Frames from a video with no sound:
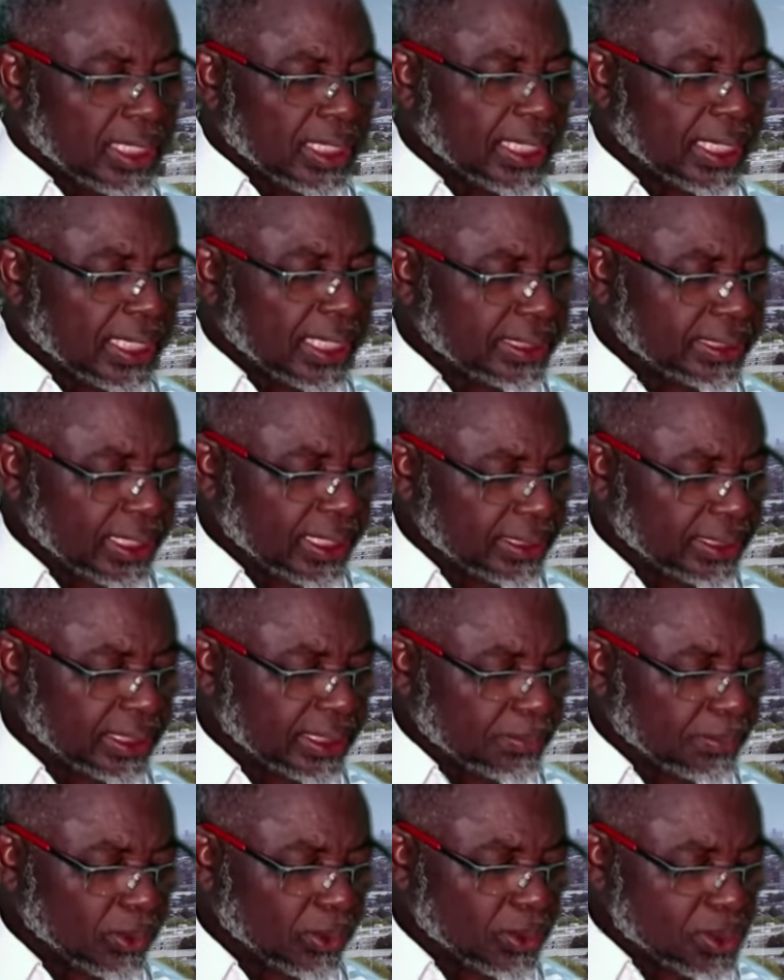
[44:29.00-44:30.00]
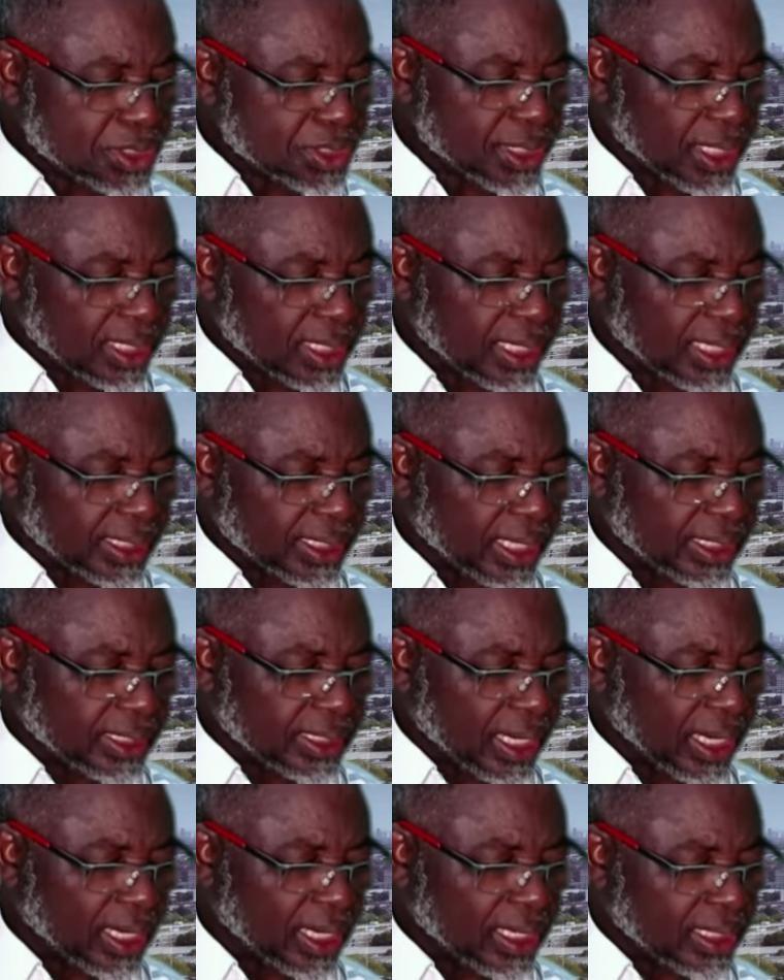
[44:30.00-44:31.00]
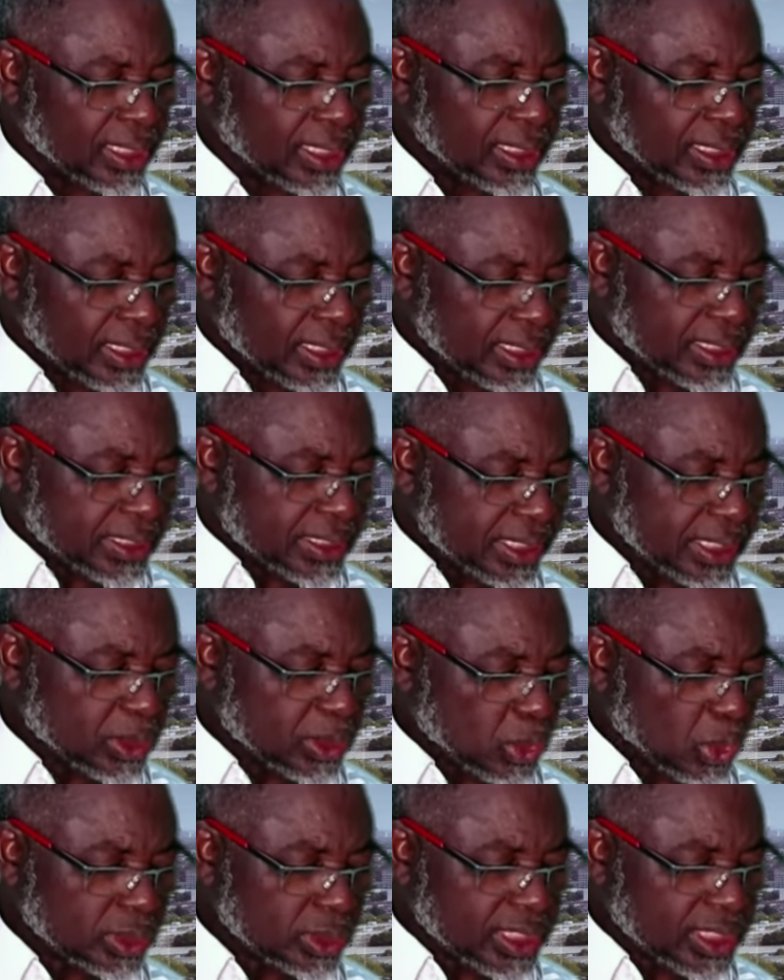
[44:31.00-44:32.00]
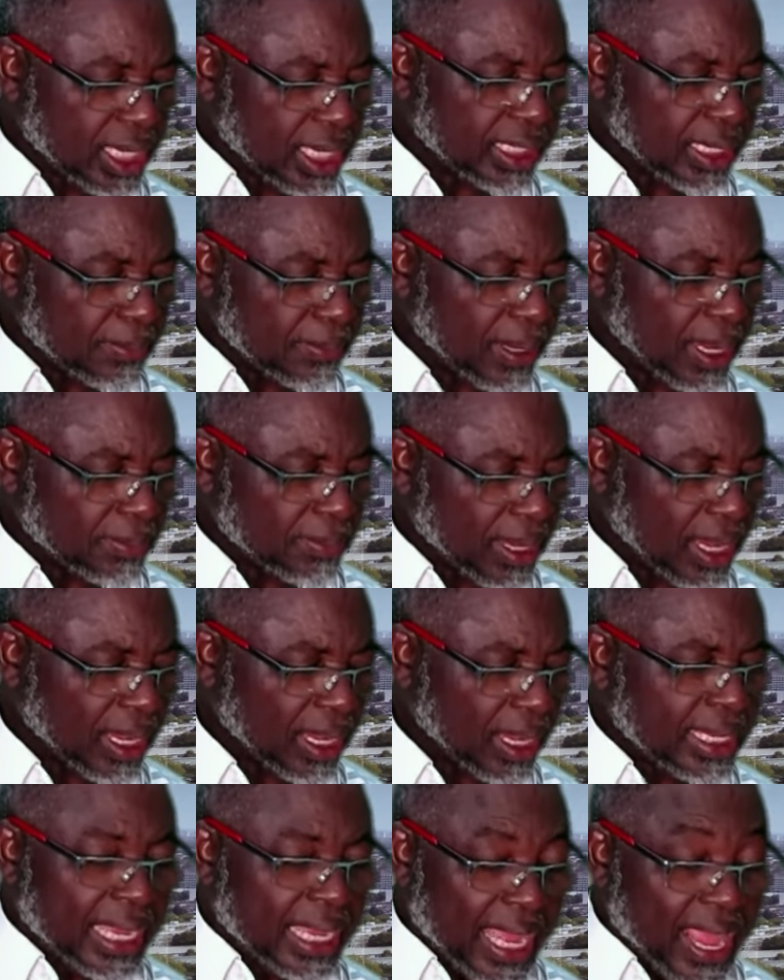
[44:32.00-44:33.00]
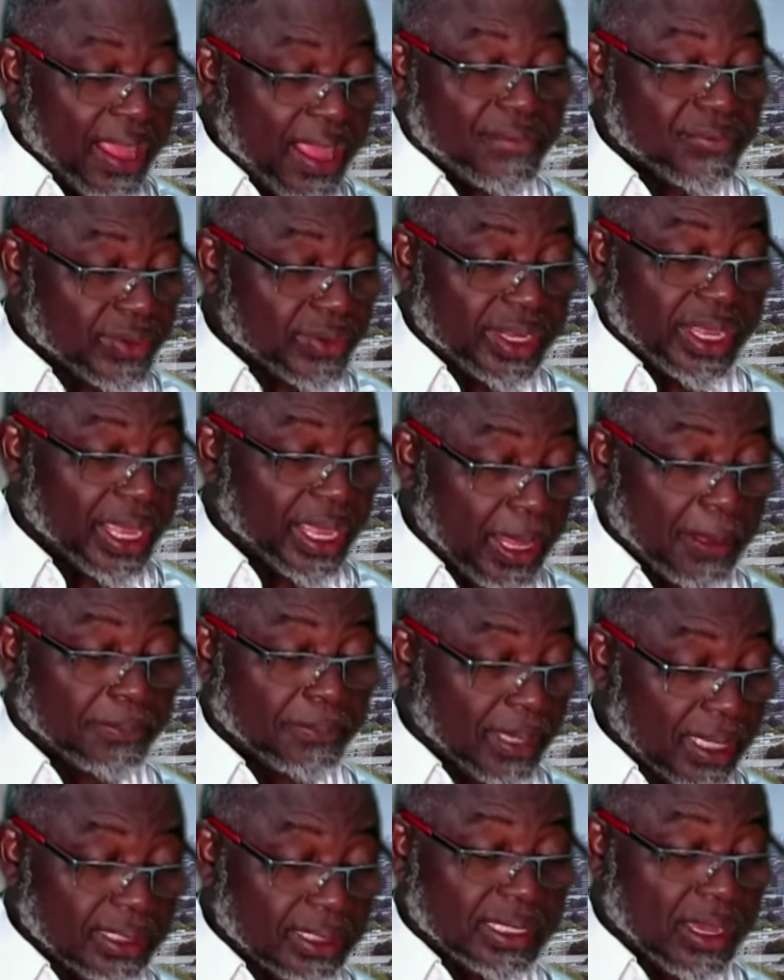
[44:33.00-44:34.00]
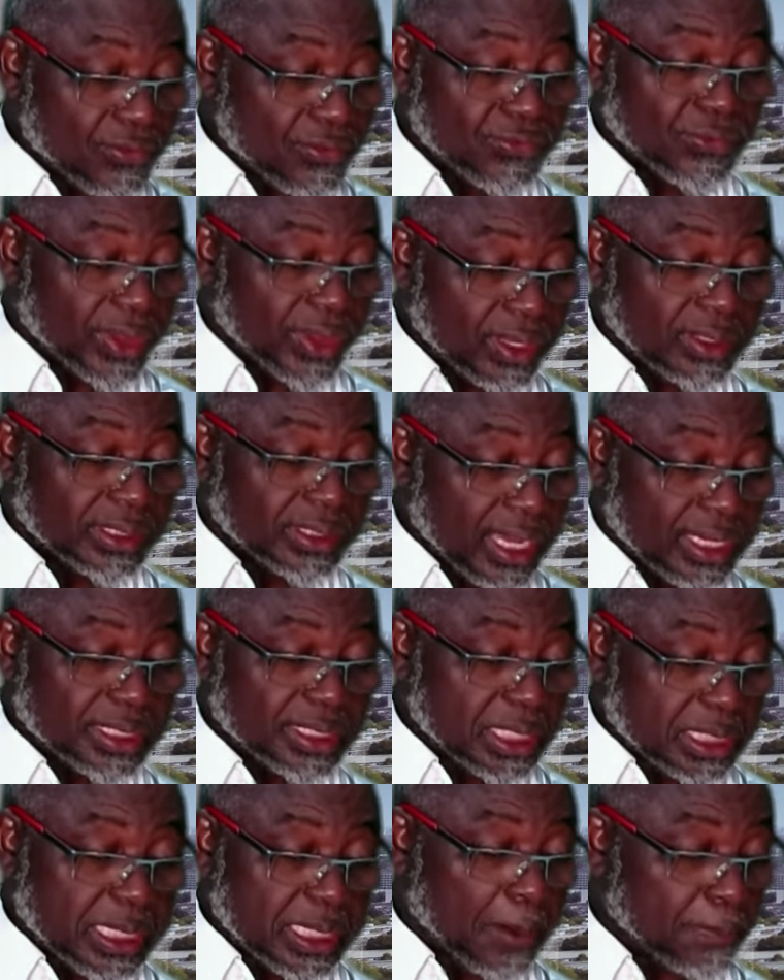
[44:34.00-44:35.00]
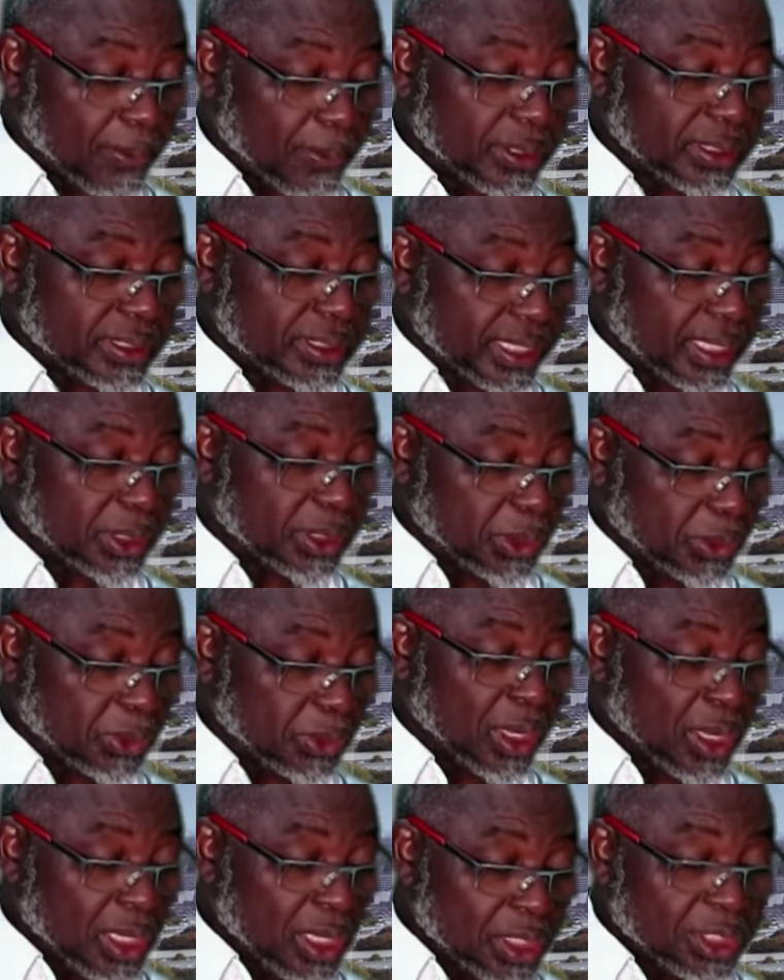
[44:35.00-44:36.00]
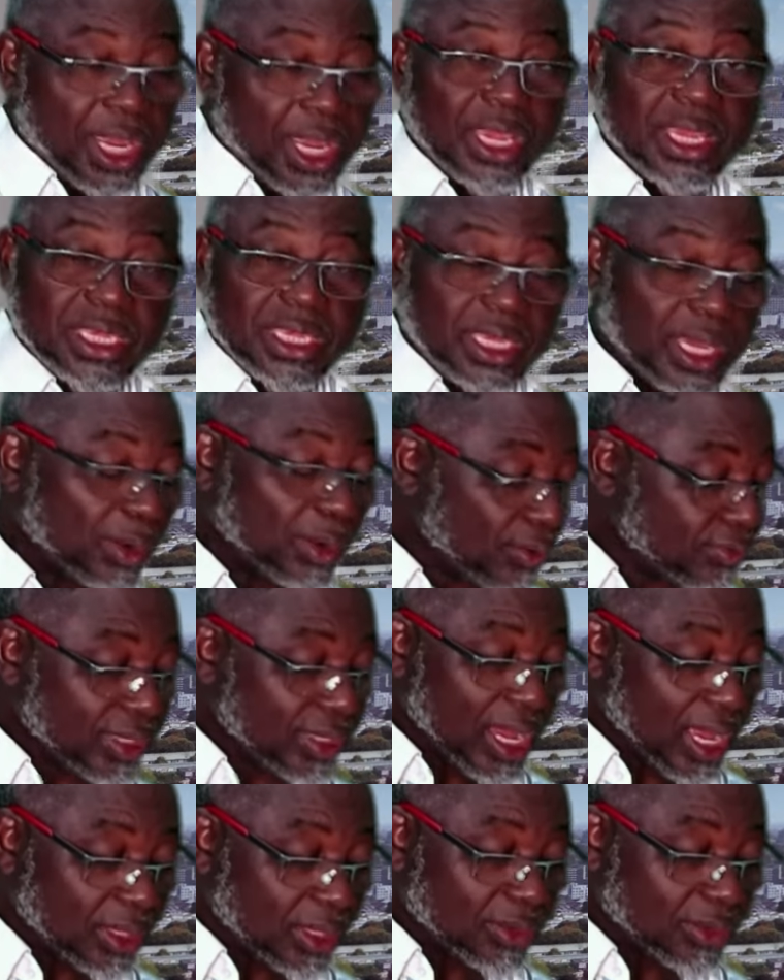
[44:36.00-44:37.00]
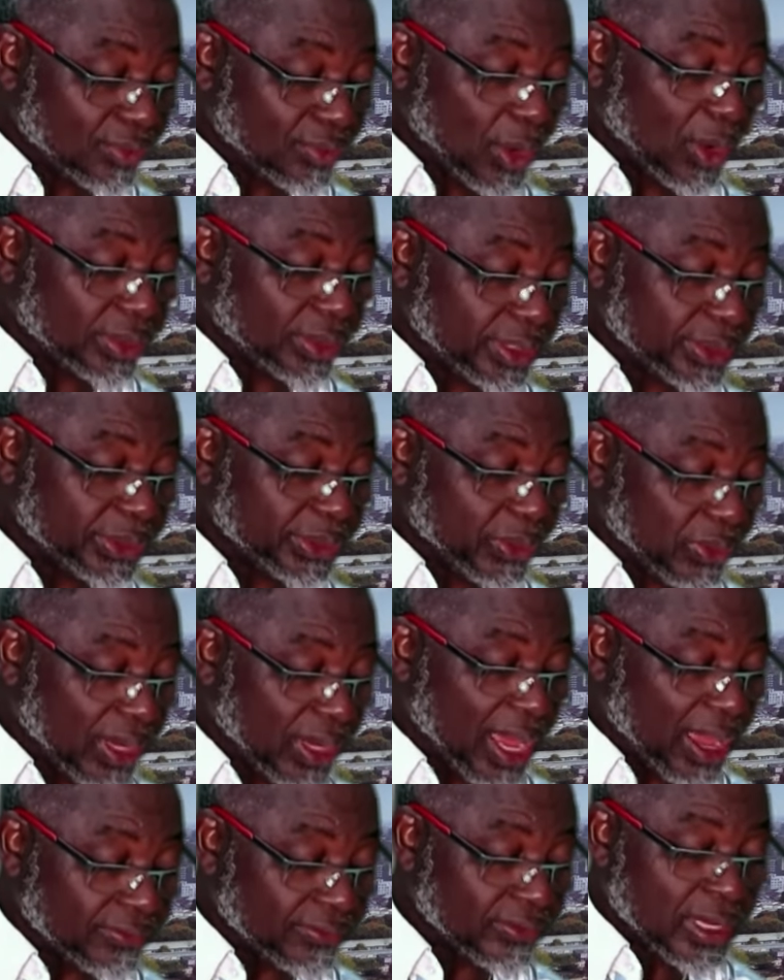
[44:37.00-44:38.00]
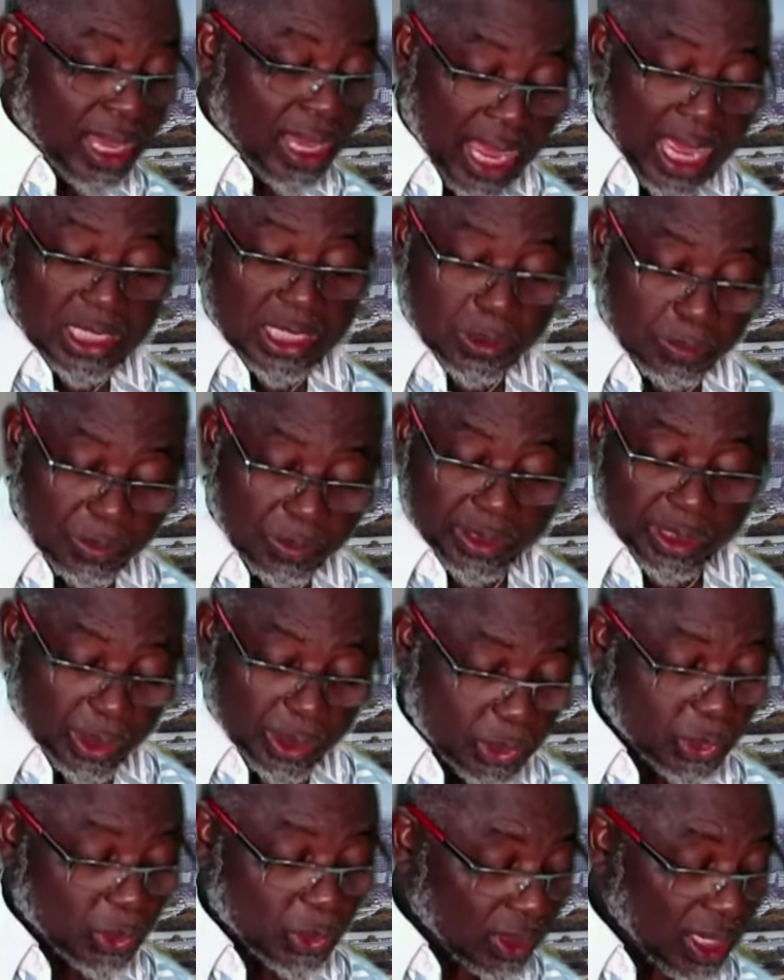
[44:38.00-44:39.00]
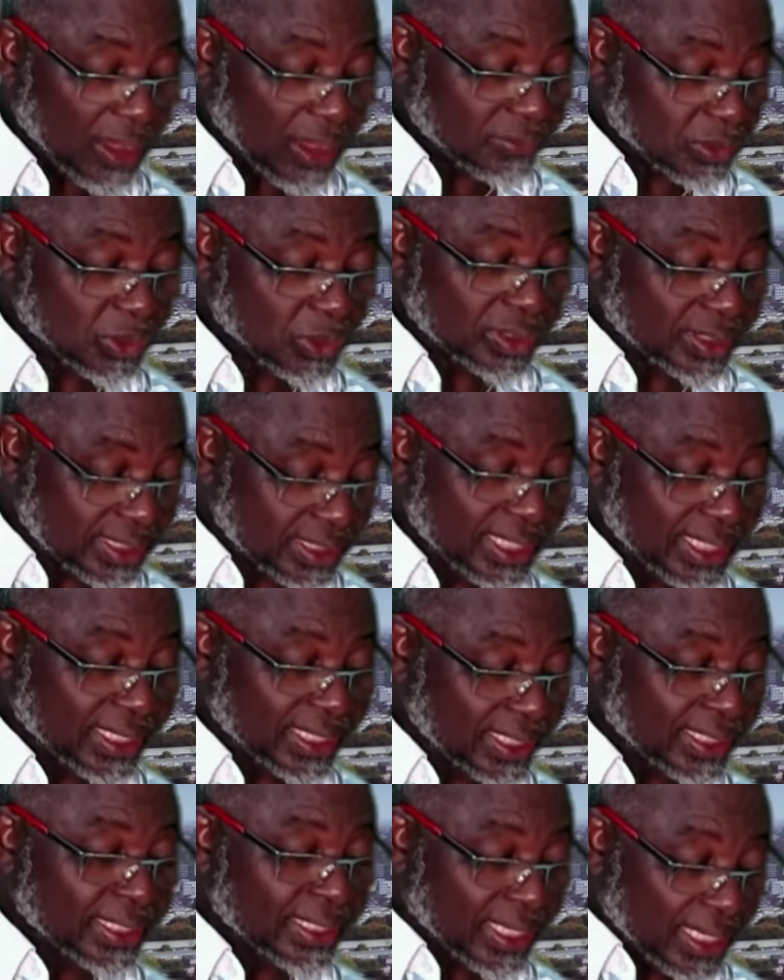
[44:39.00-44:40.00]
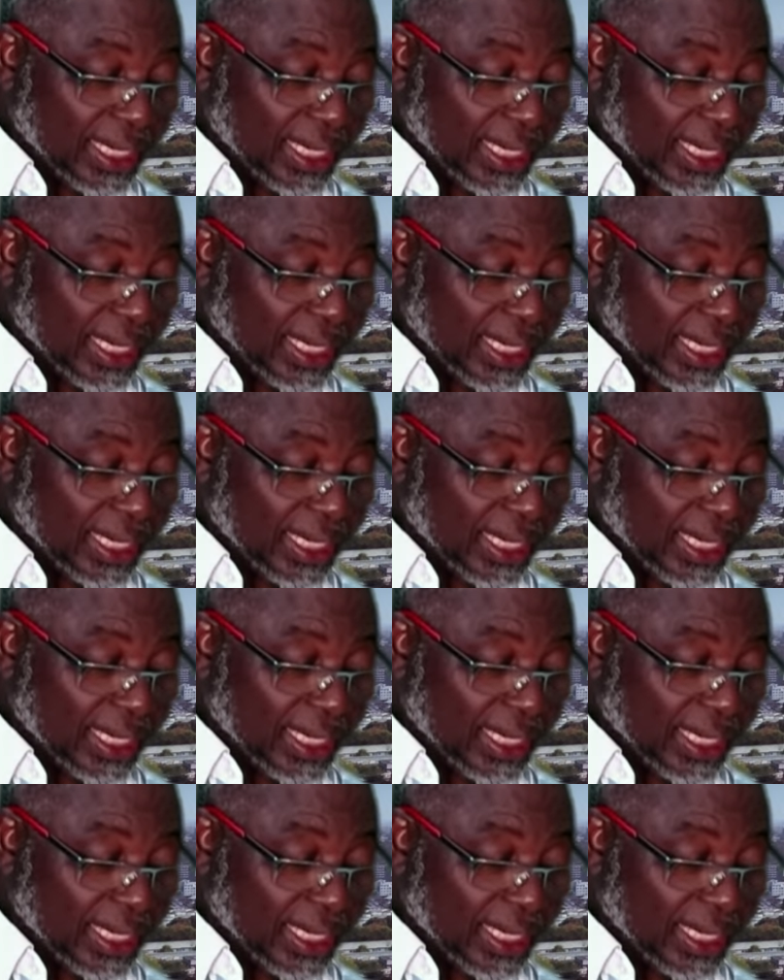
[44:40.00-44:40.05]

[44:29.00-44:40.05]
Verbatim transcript: Ayanebo Shakayada. Rikotalababa. Every help that have failed and disappointed you shall hear of the hand of God in your life. I speak into your life today.